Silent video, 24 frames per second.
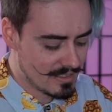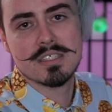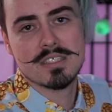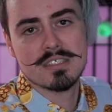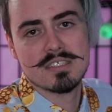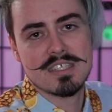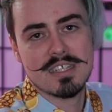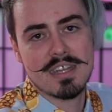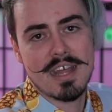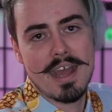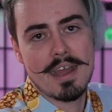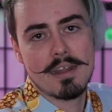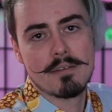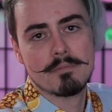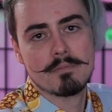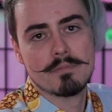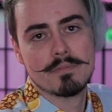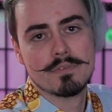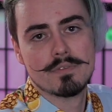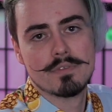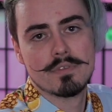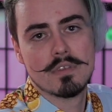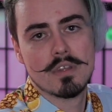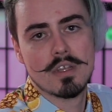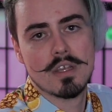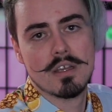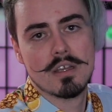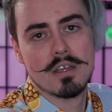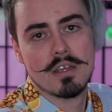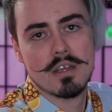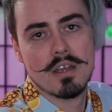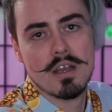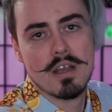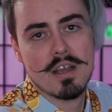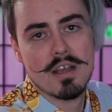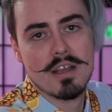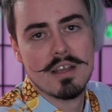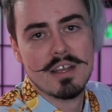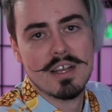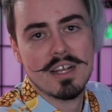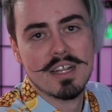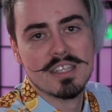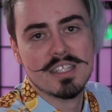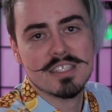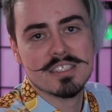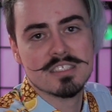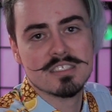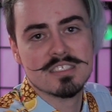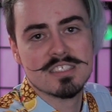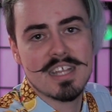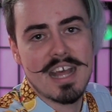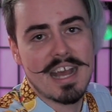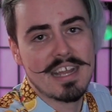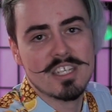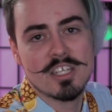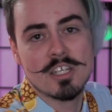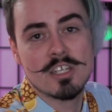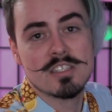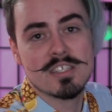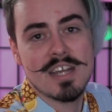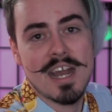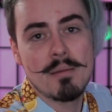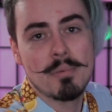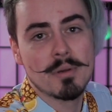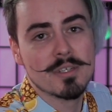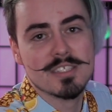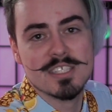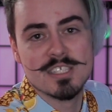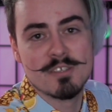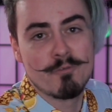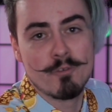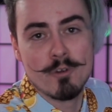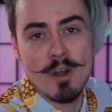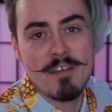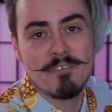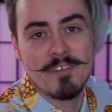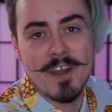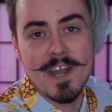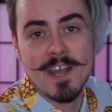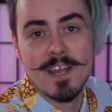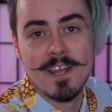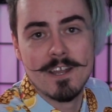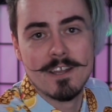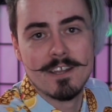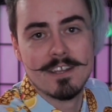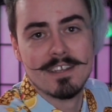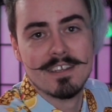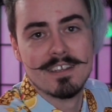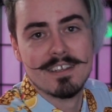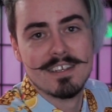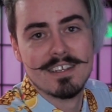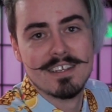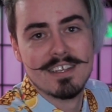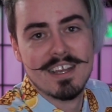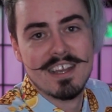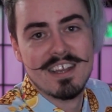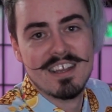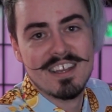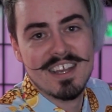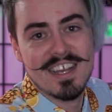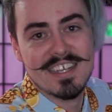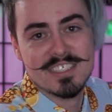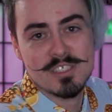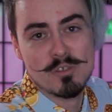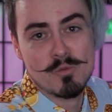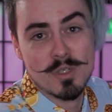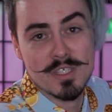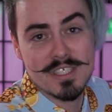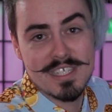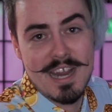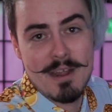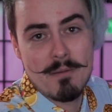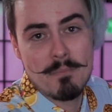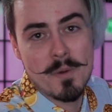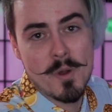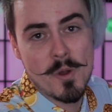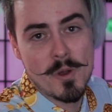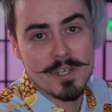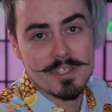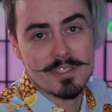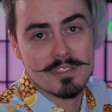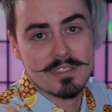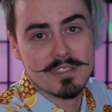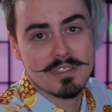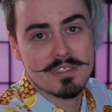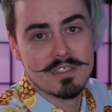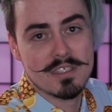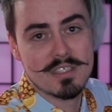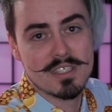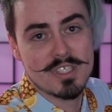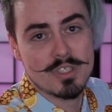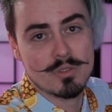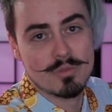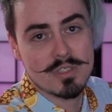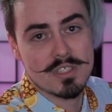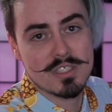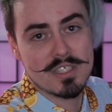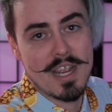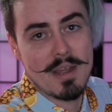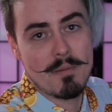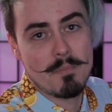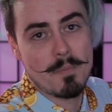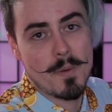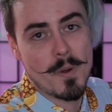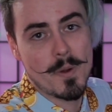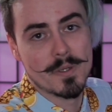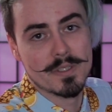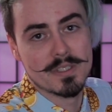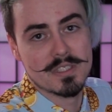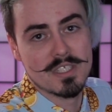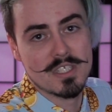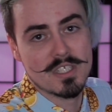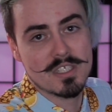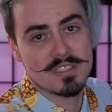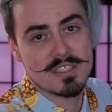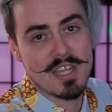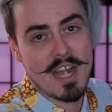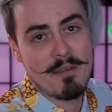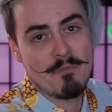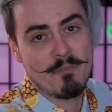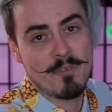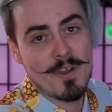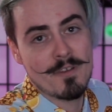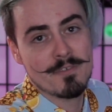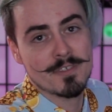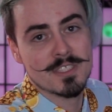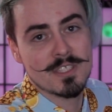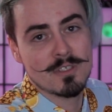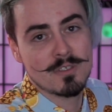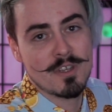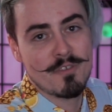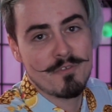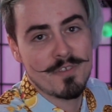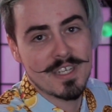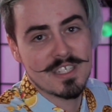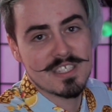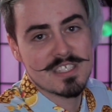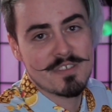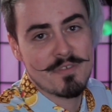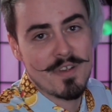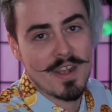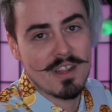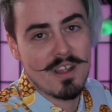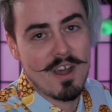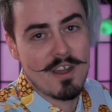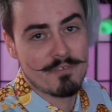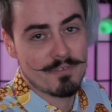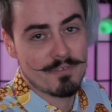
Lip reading: Listen to that. Listen to that. You could type on this forever and you wouldn't get bored. You wouldn't get bored. You could type forever until your fingers fell